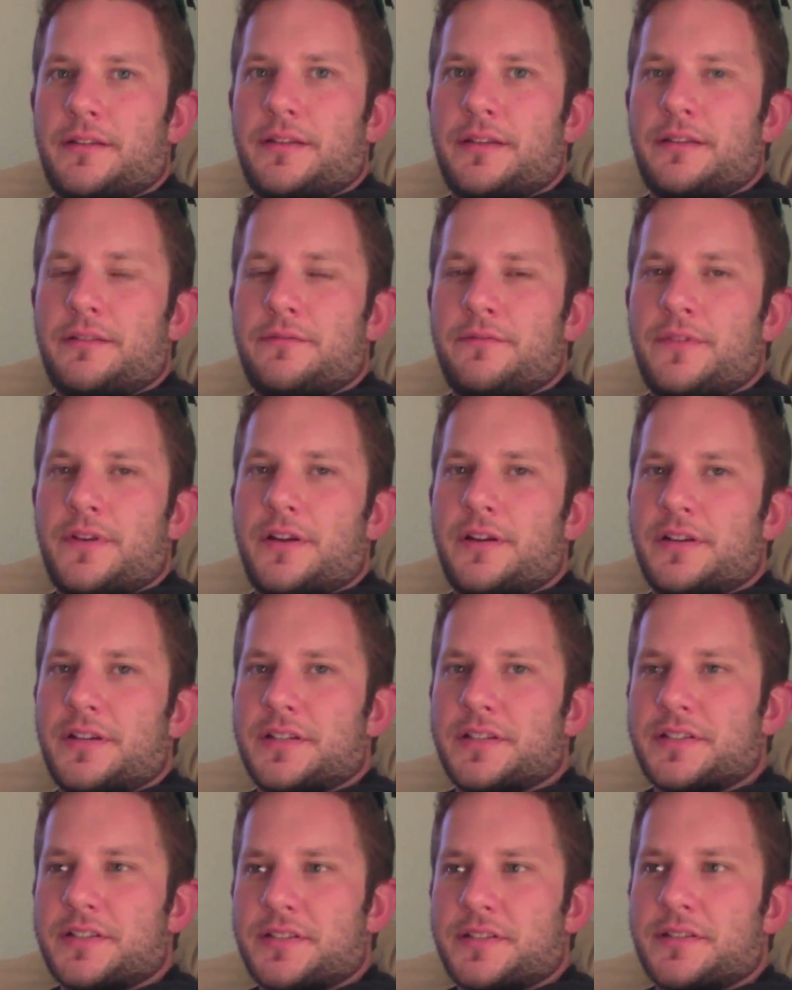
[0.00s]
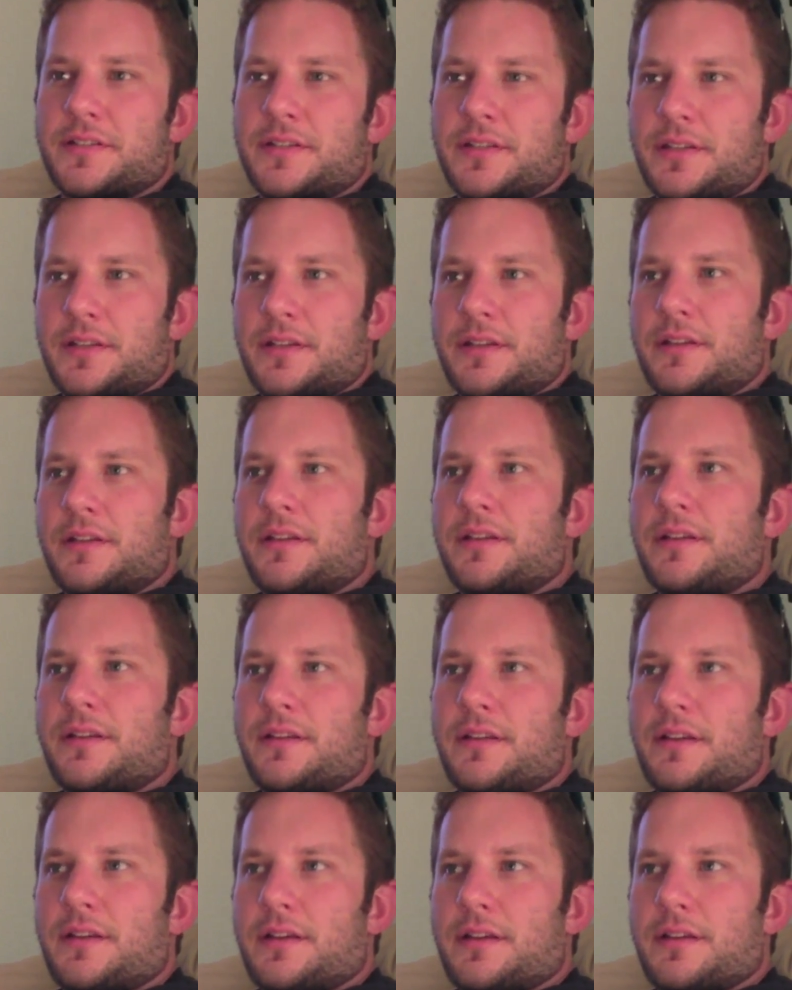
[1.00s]
in various
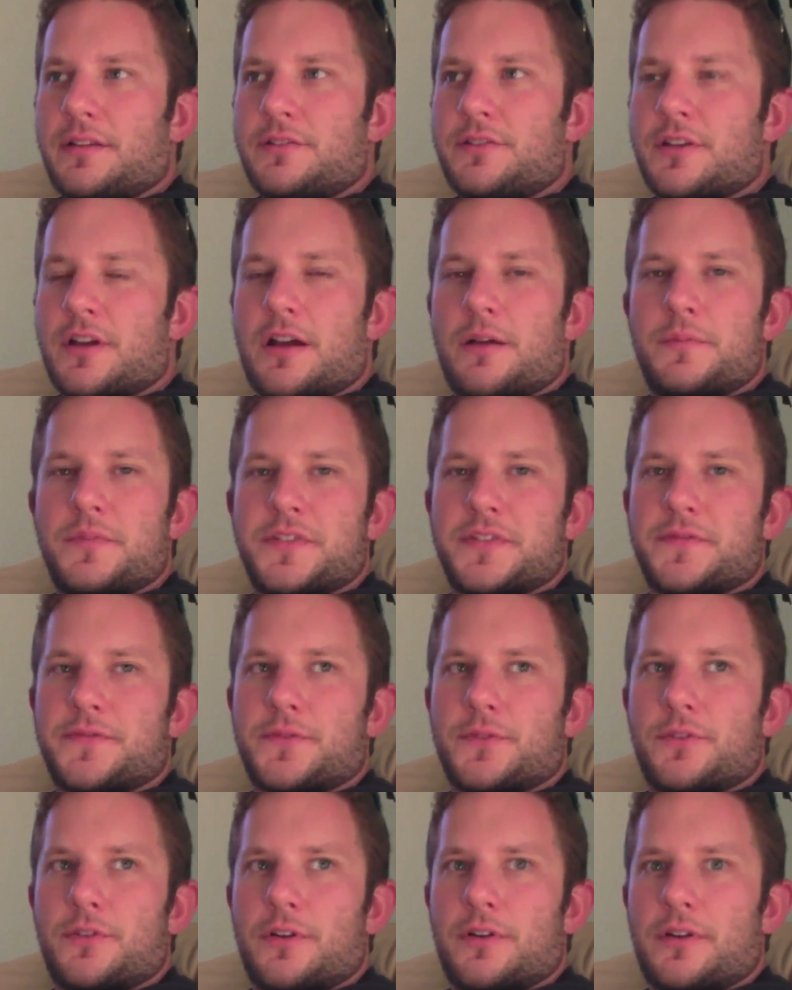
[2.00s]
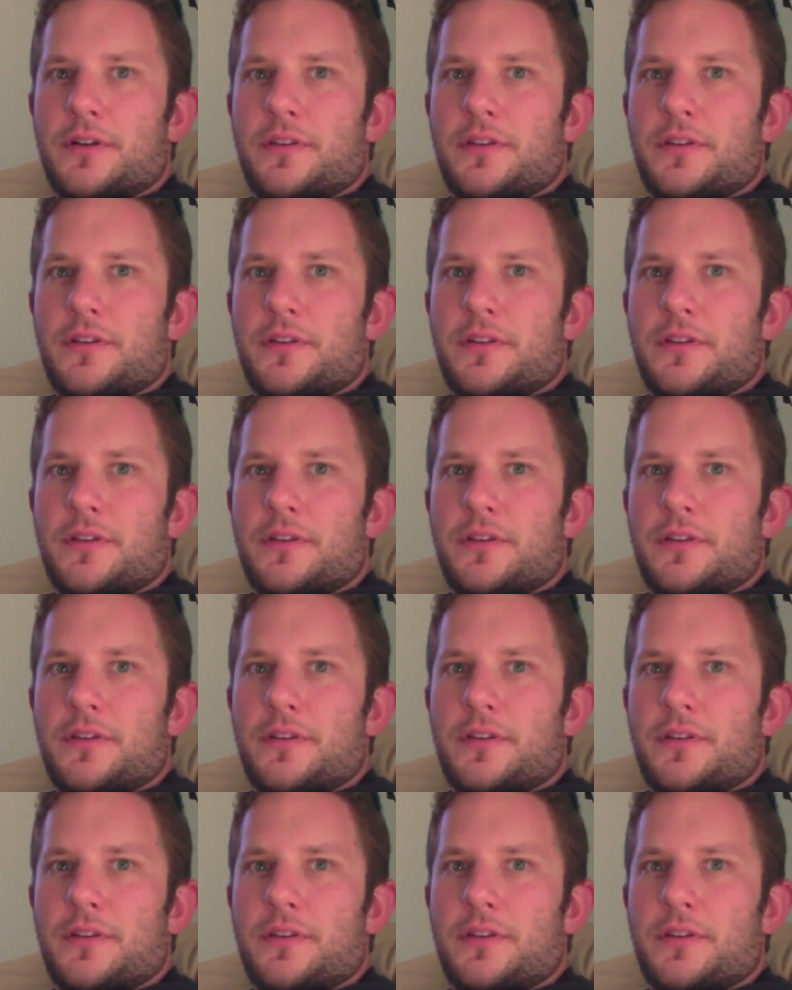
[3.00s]
jobs for